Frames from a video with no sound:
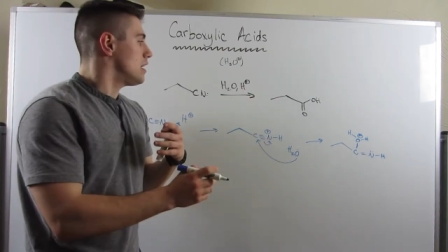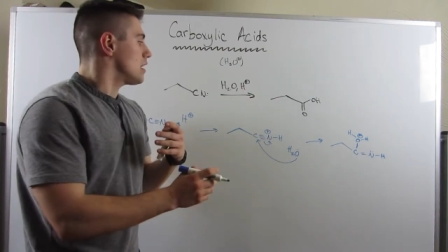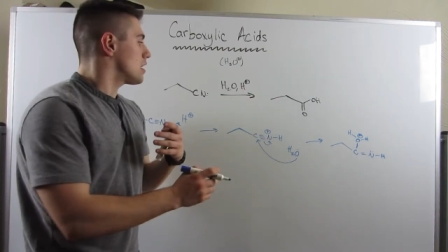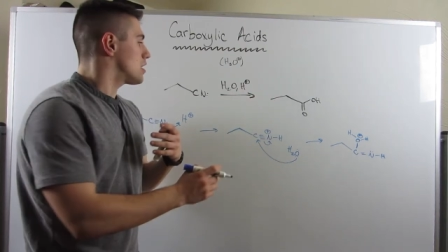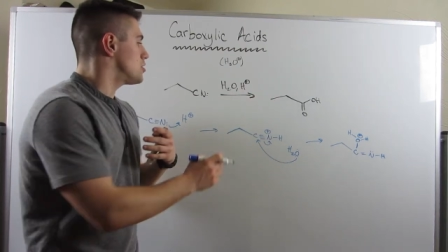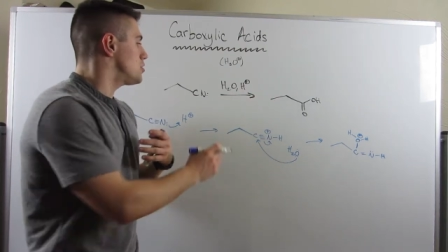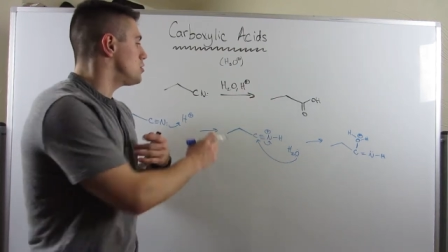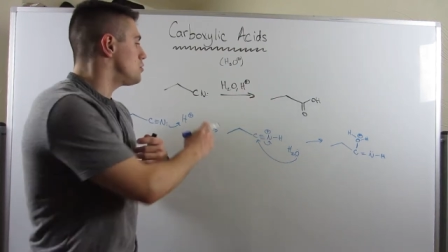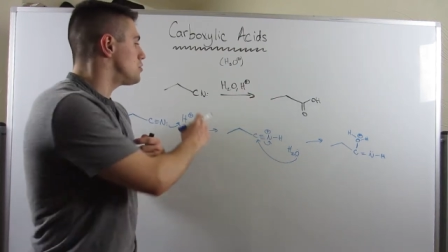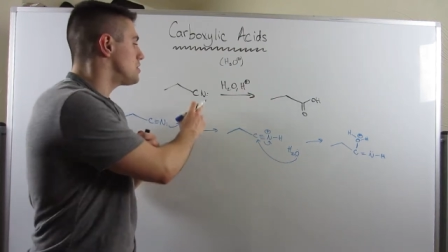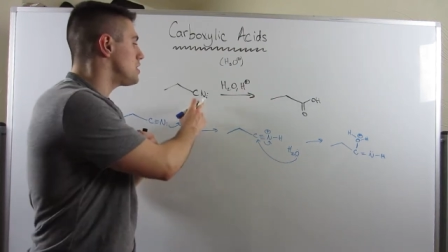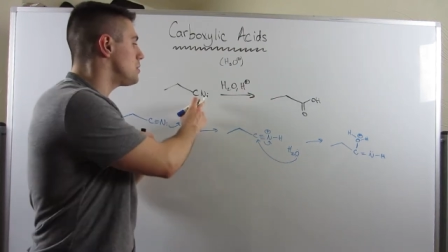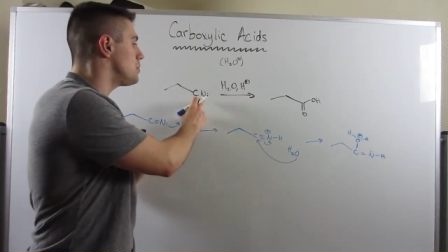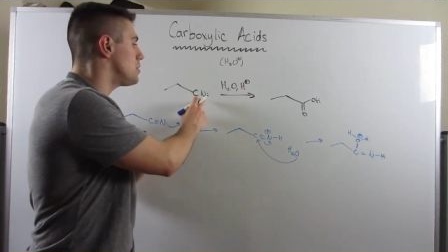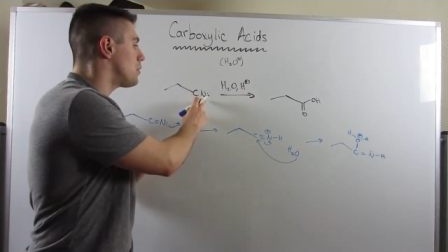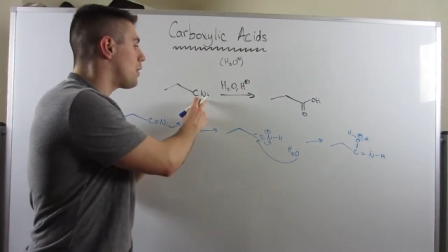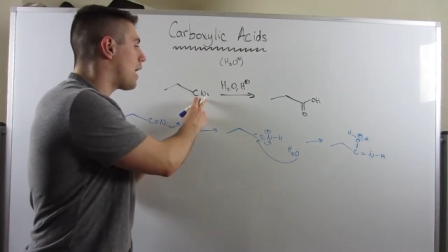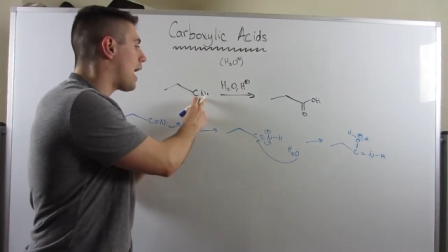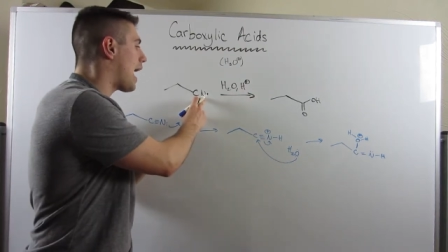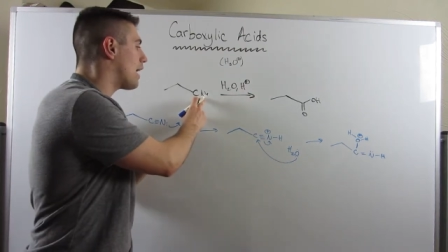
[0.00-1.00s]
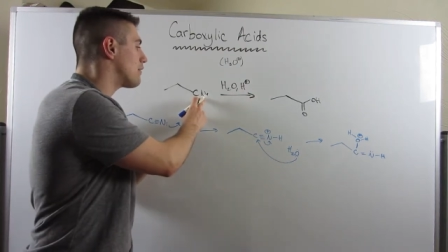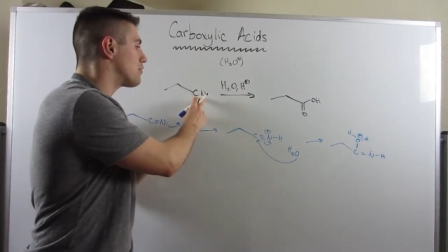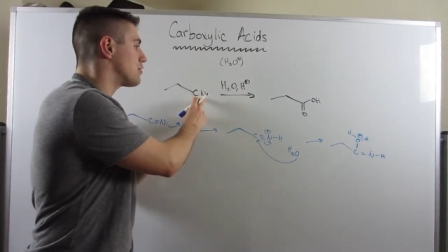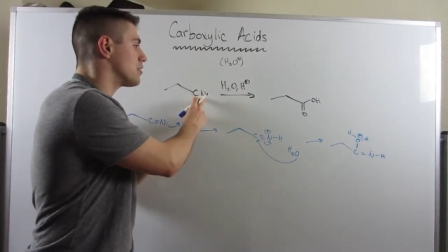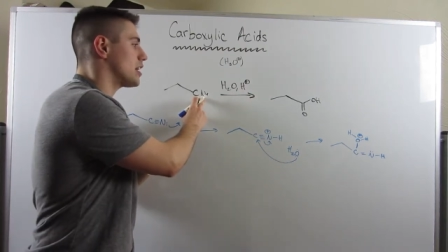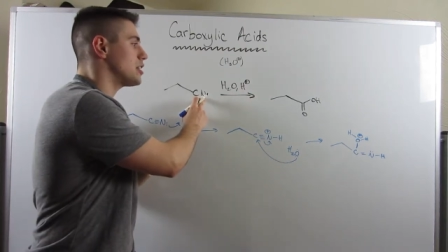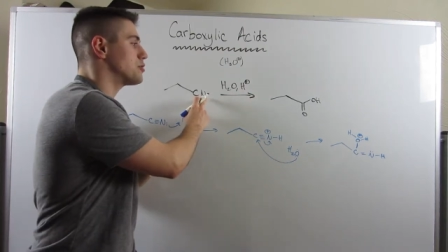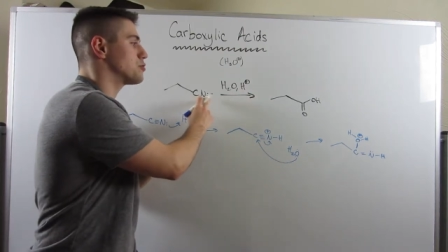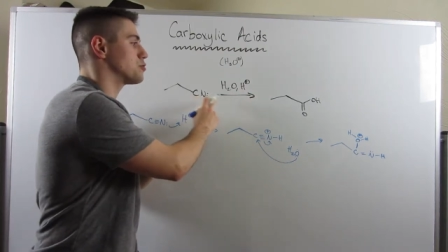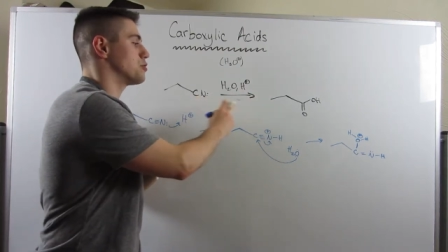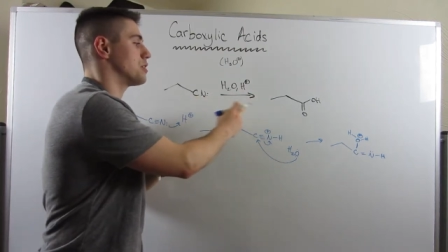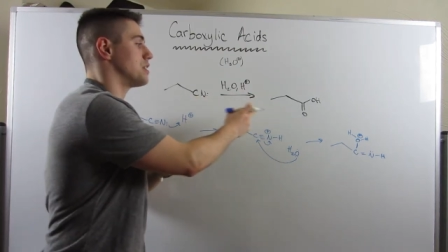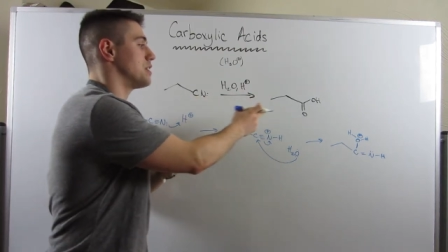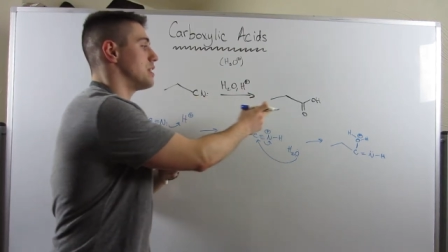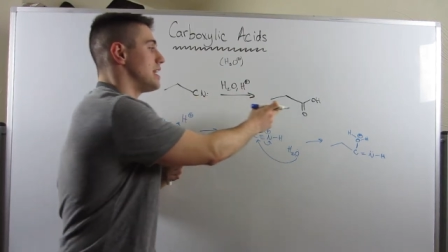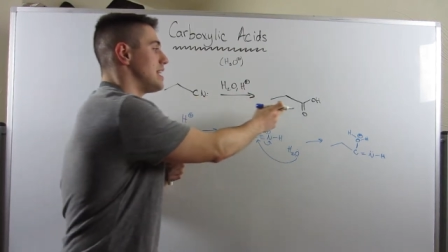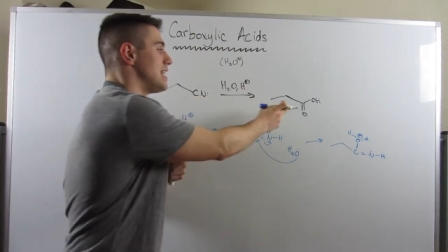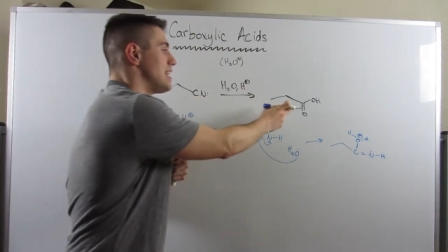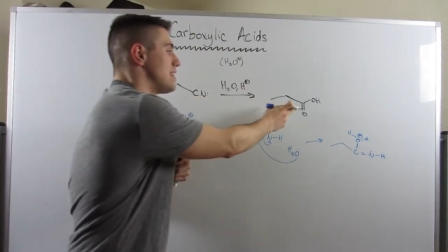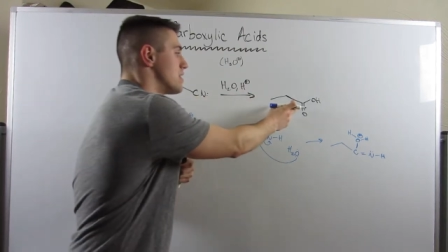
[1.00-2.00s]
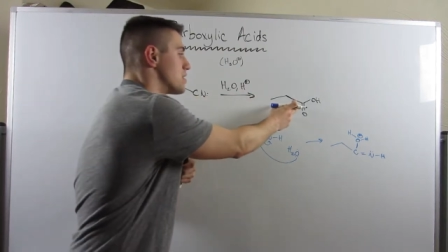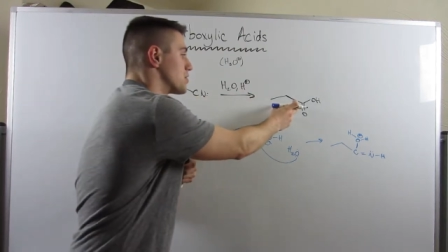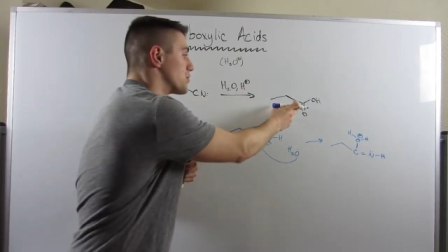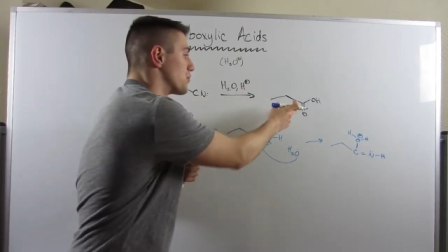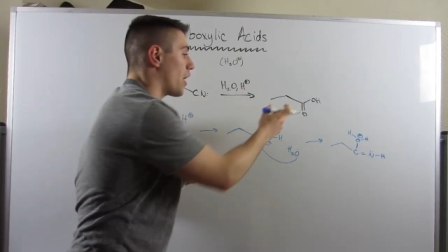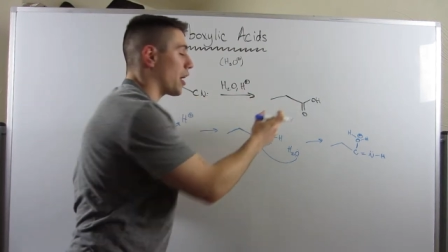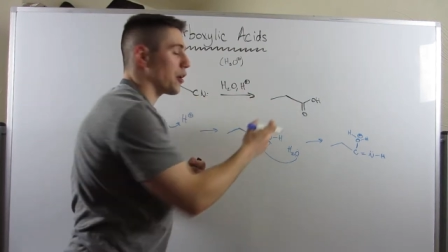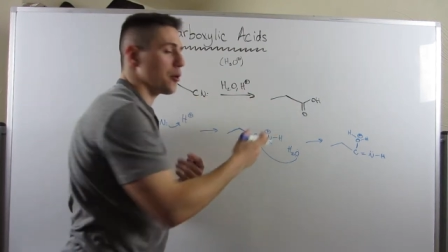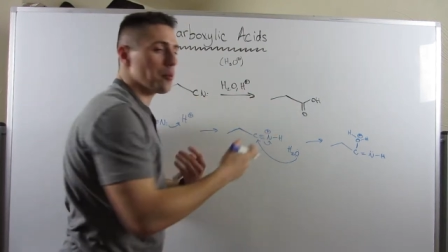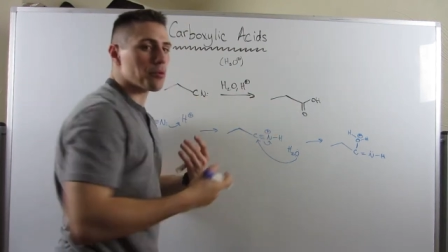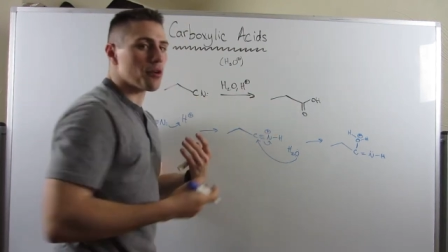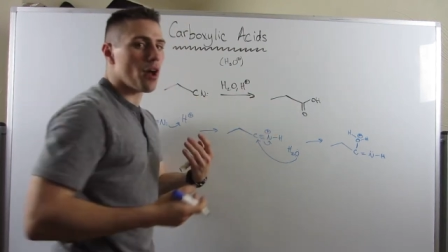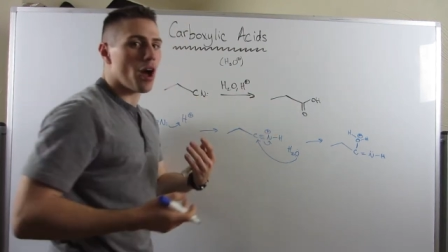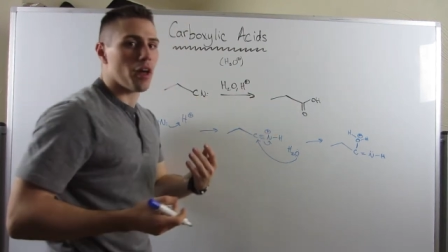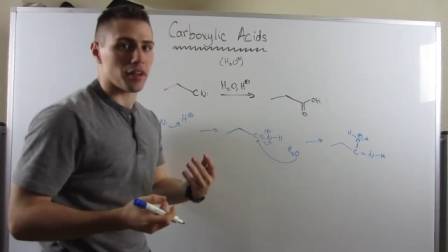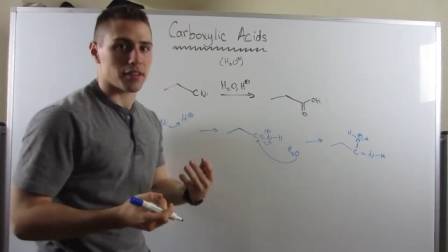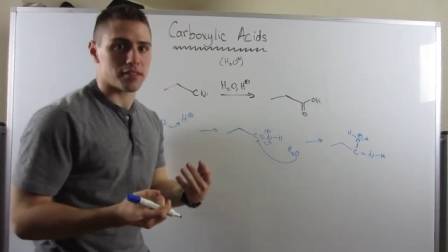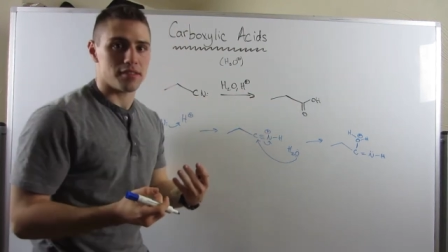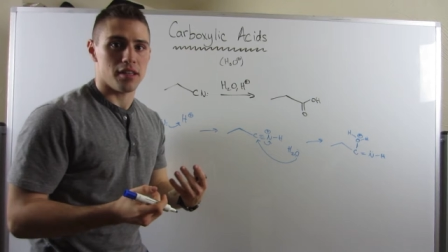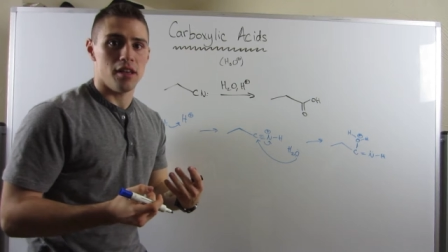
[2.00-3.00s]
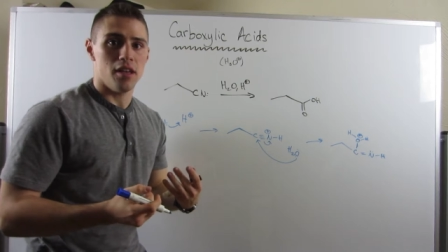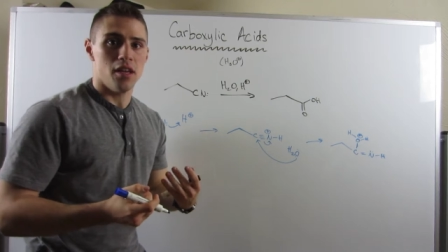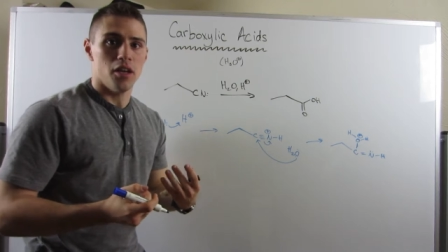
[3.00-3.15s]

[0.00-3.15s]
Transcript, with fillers: Because you see we don't have nitrogen in this final product.